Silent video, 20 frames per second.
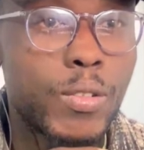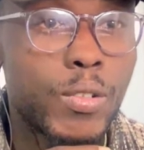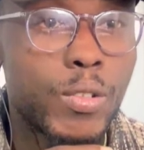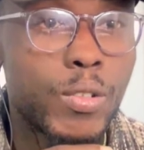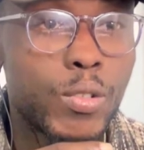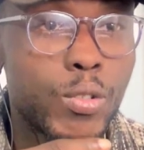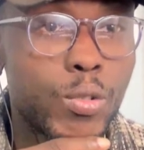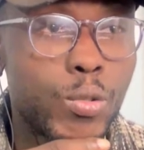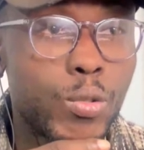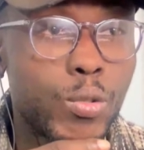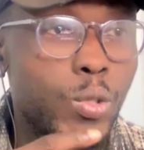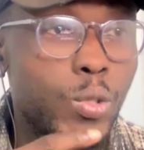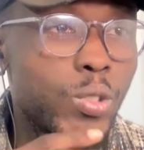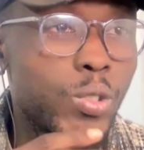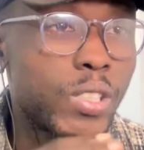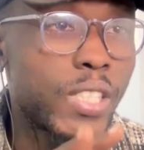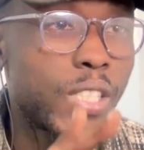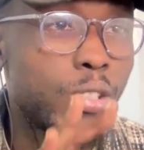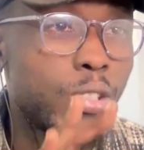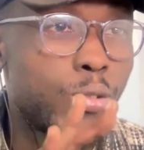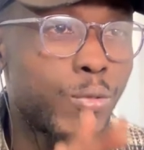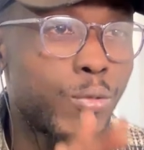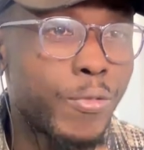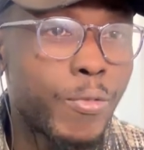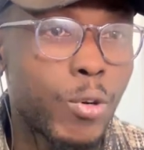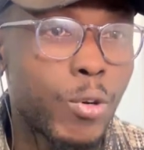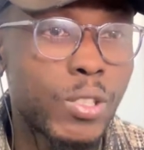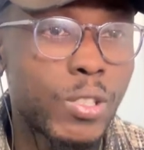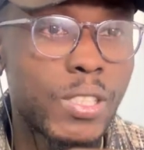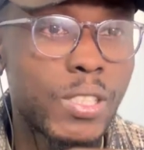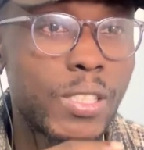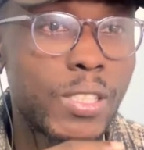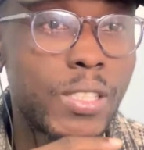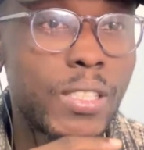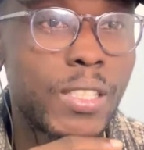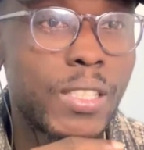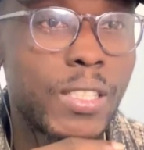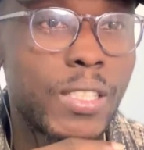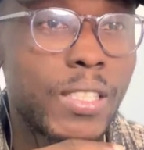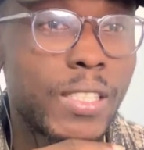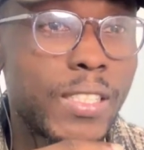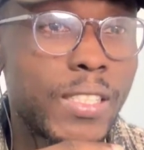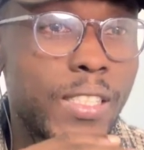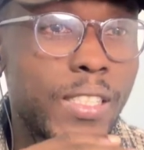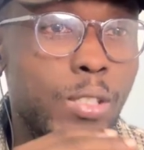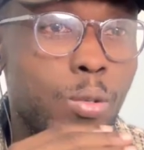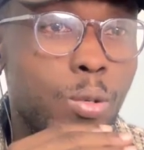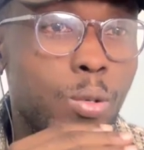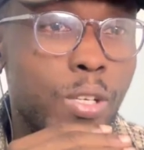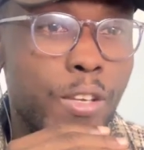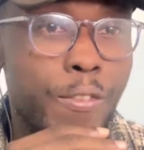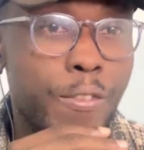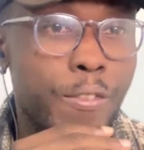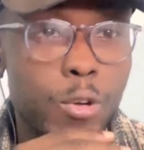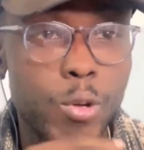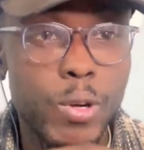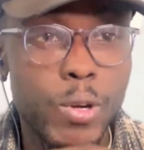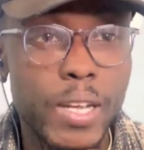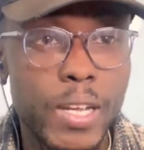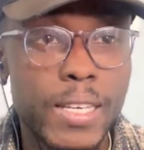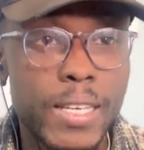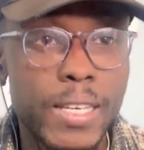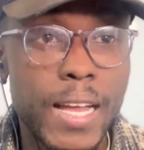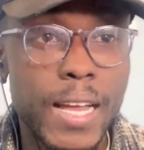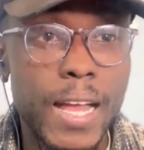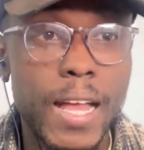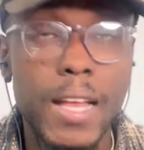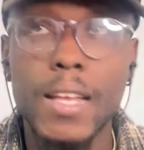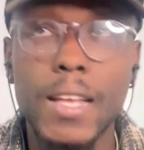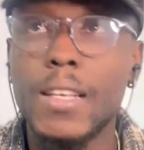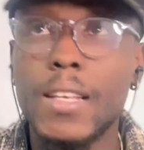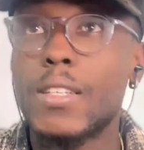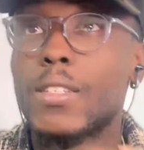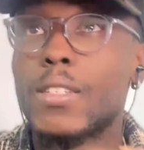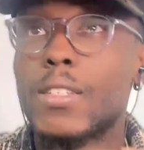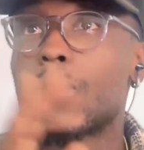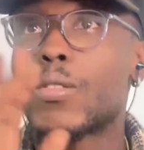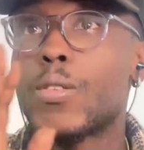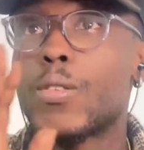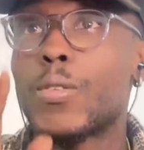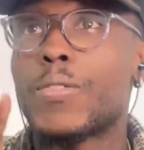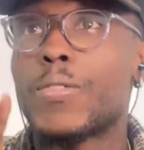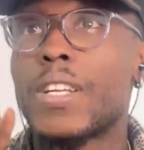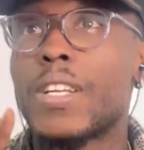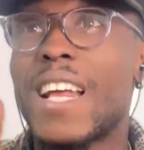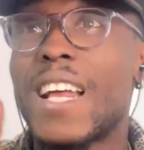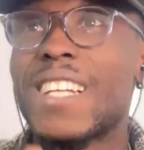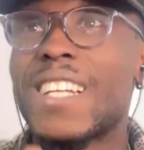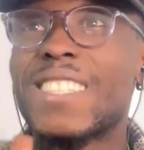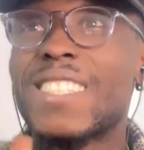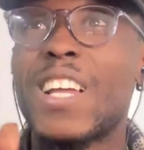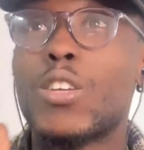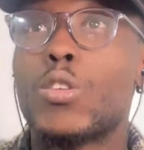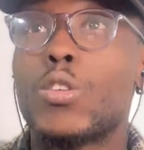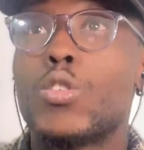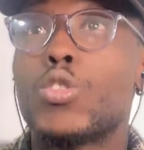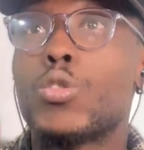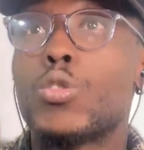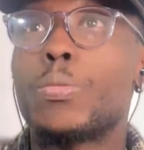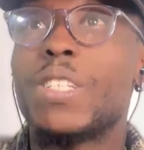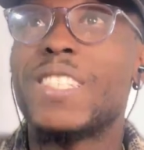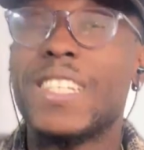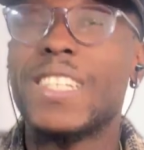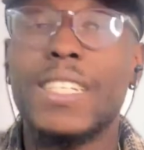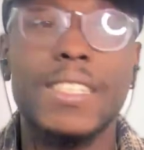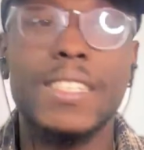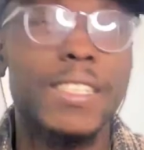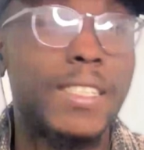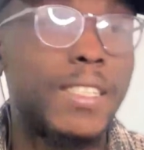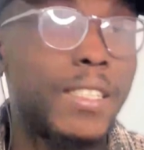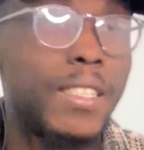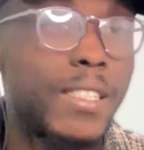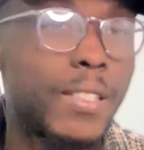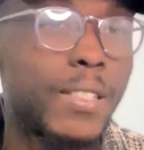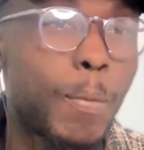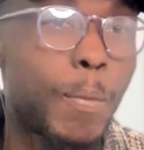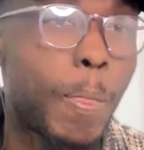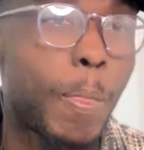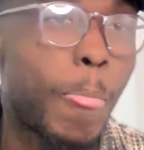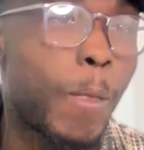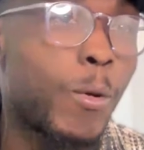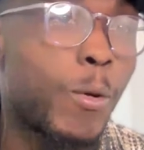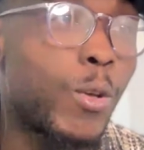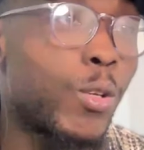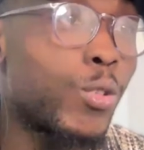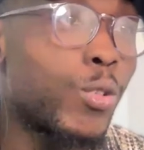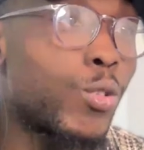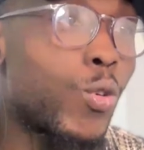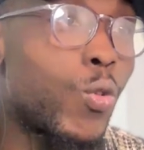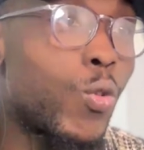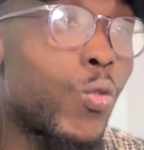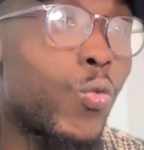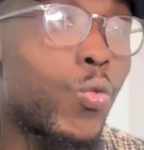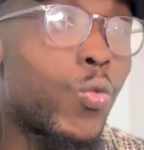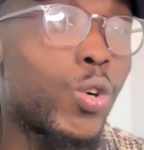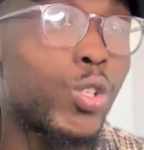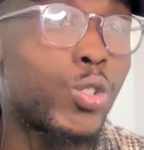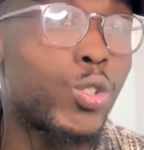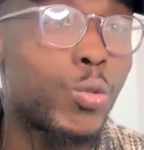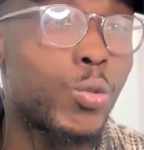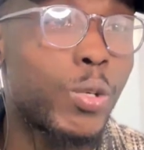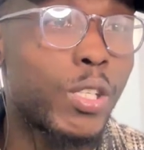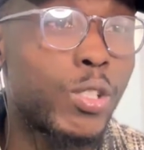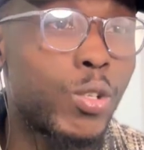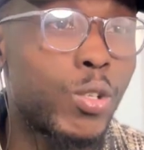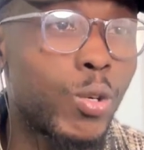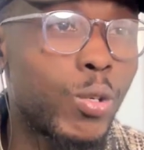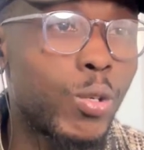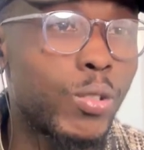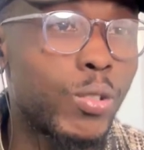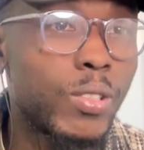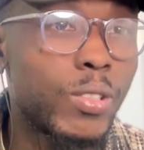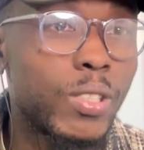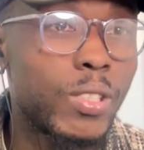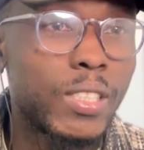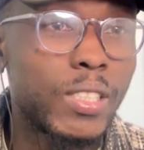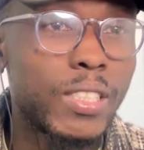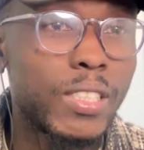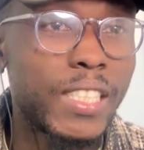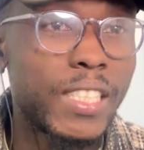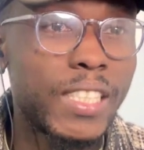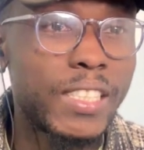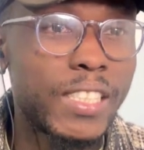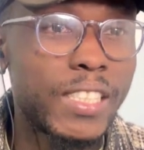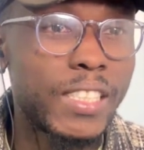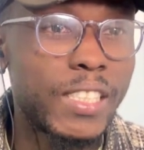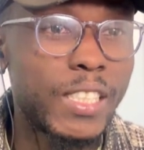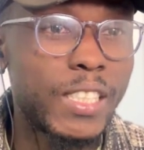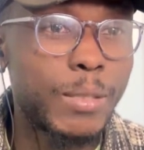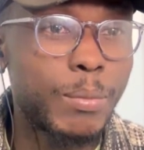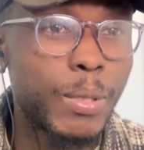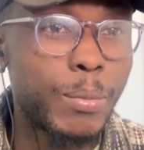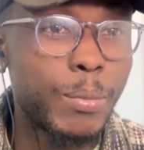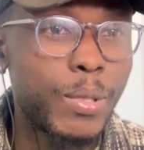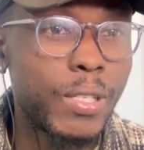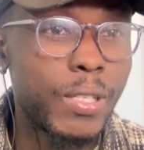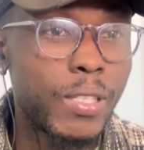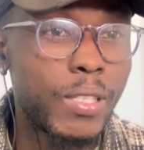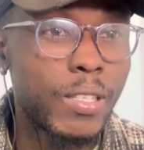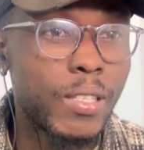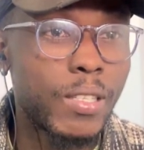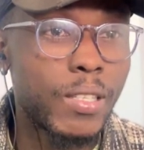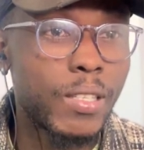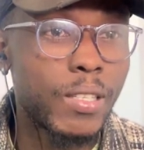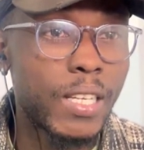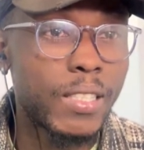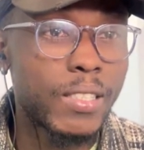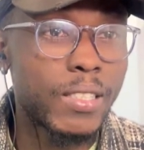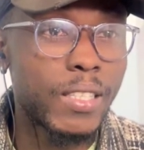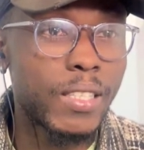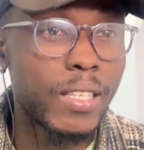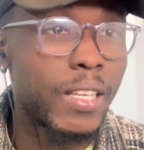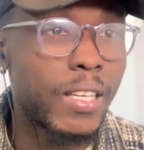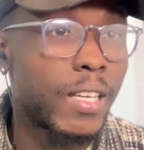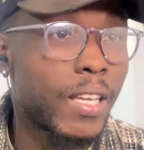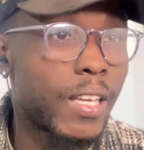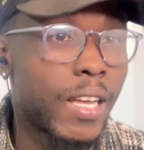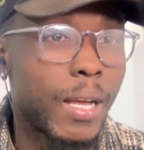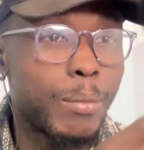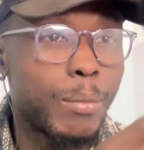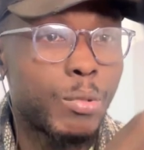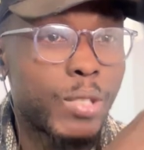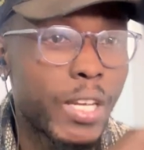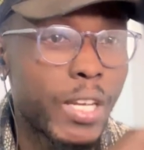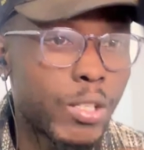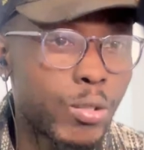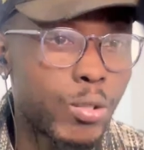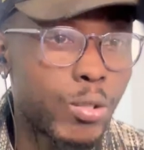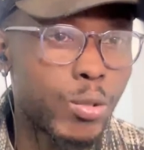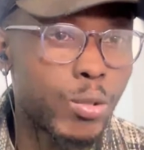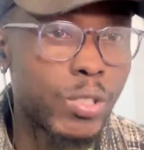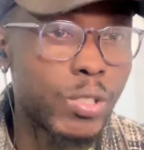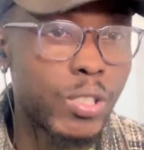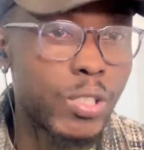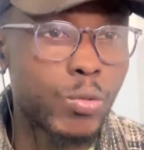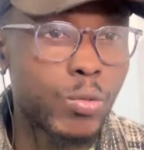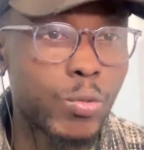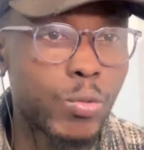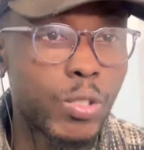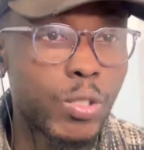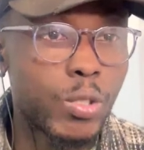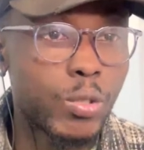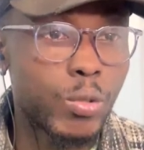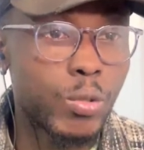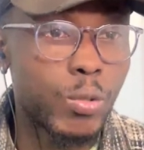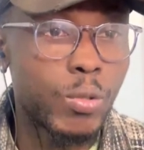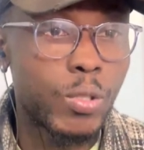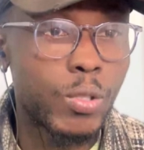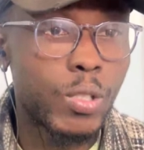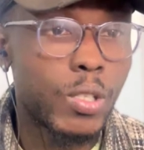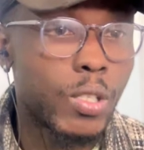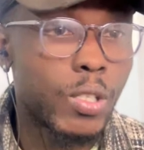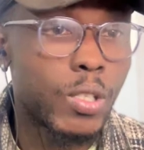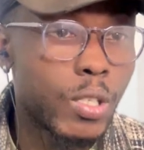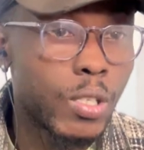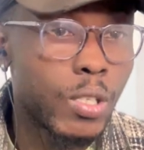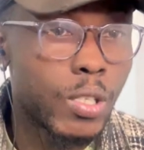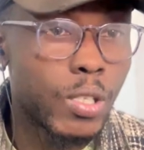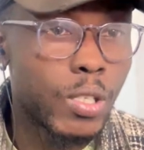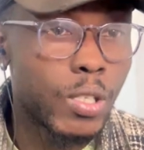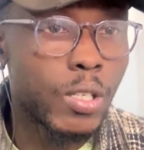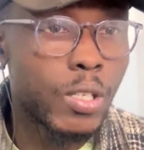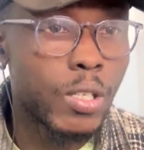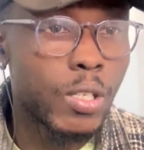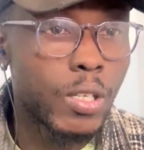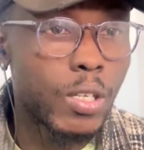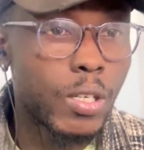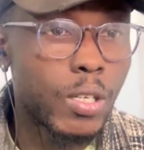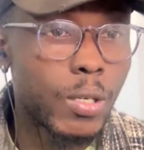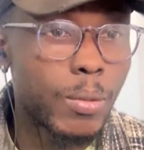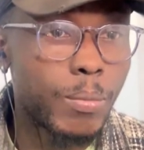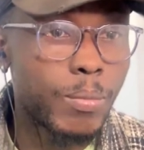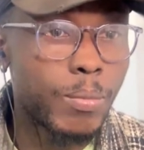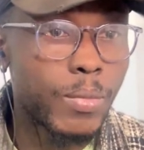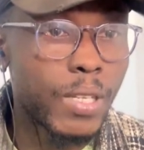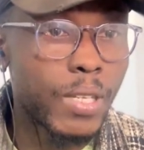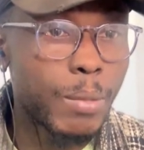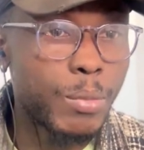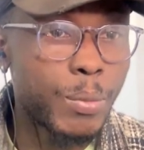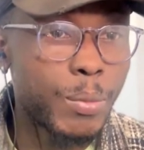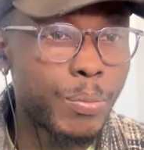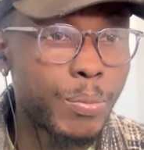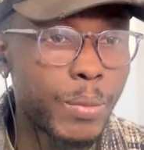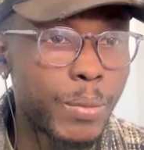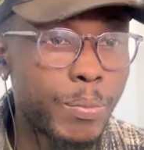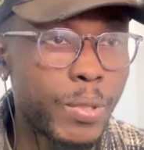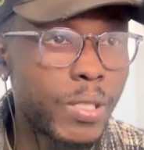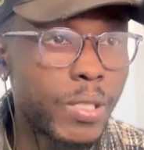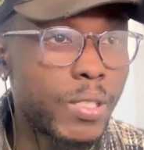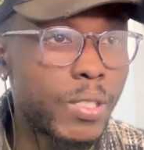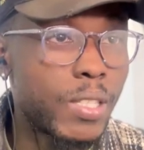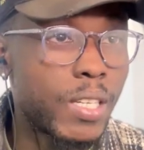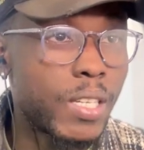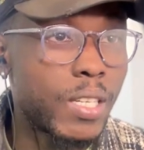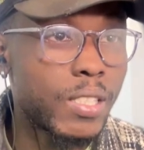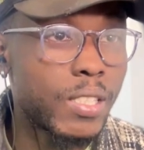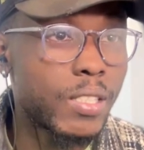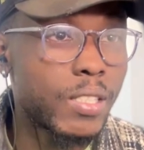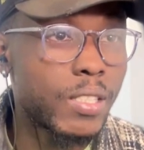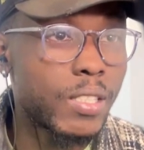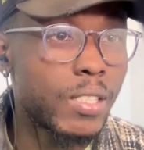you want to change it to 40? Is this okay for your header? Stuff like that's how you're going to be changing it. So once you are done changing it, maybe let's say I'm trying to use this one also. Let me pick Pixness.